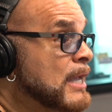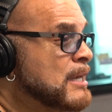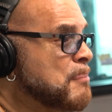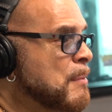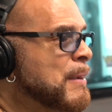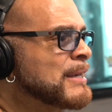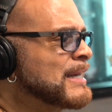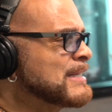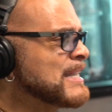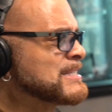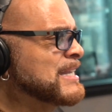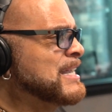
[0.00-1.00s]
And then people act like
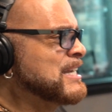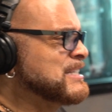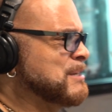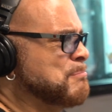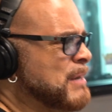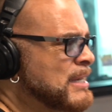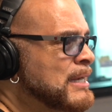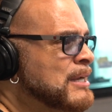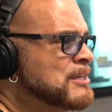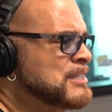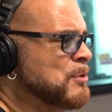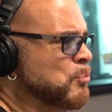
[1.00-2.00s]
that's demeaning
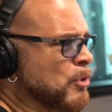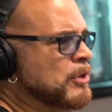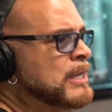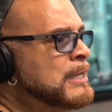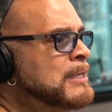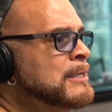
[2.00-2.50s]
because he's working.